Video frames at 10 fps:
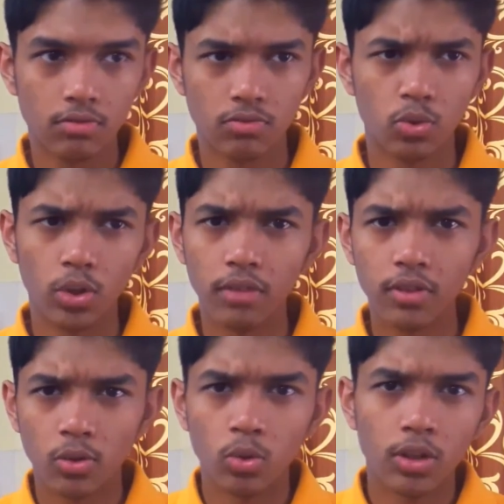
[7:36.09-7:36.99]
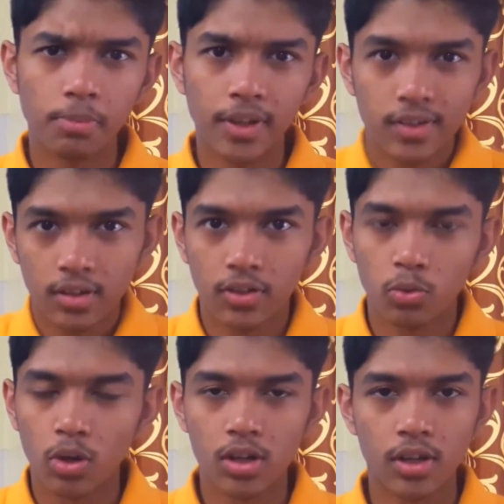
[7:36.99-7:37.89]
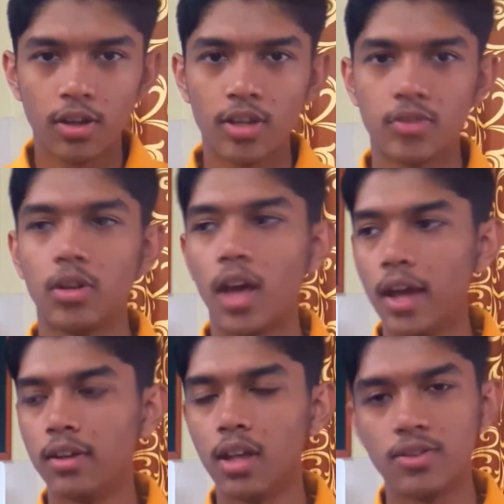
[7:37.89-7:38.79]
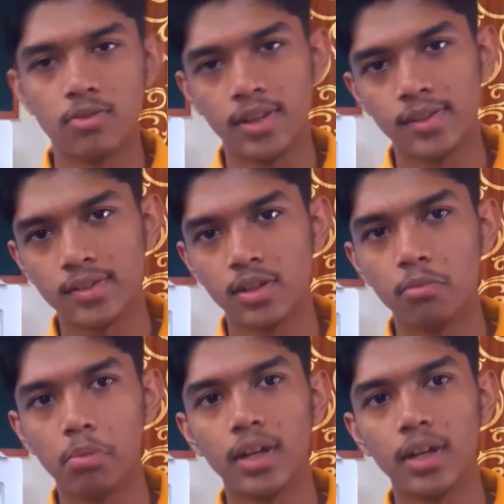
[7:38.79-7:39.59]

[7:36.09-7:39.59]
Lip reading: so even the Google Pixel is water and dust resistant.